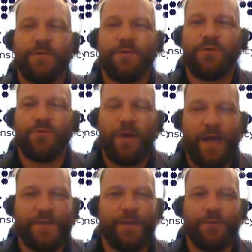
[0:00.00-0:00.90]

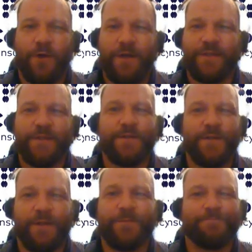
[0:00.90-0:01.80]
drastic losses
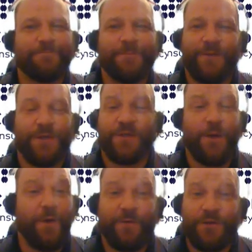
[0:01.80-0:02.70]
that they just don't have a